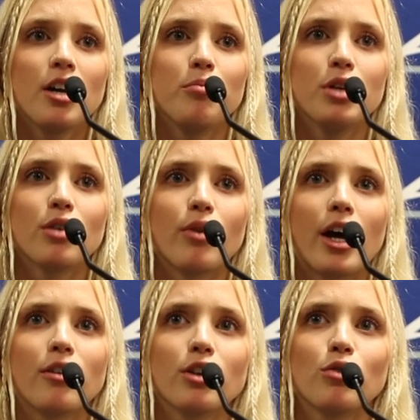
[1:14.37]
be
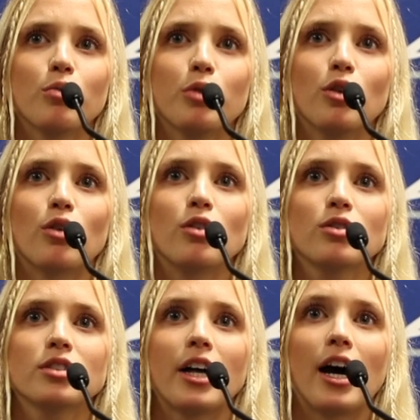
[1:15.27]
around a group of
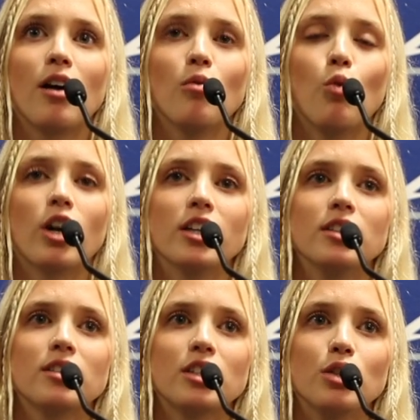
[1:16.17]
girls that want
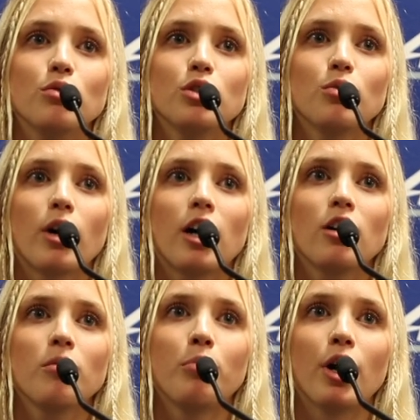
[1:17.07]
to see you do
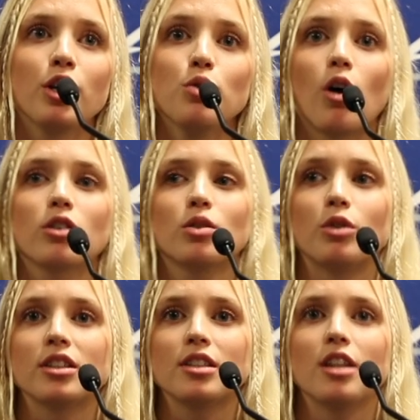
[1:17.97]
well, but you also
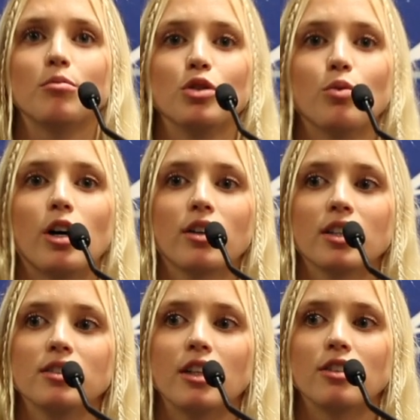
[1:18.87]
want to see them do well
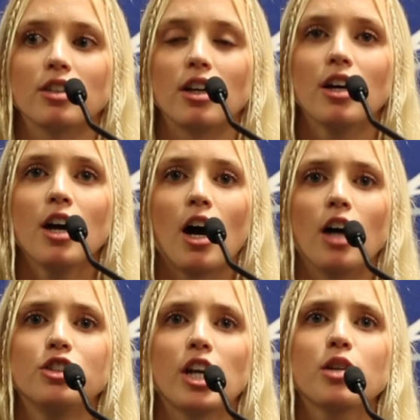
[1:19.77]
because there's a
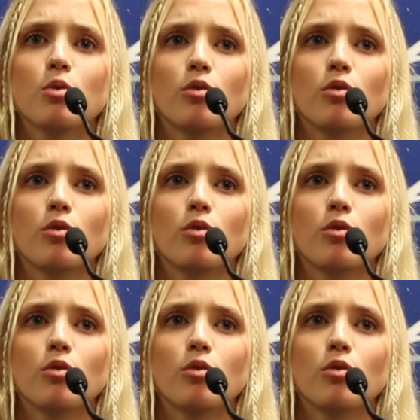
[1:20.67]
genuine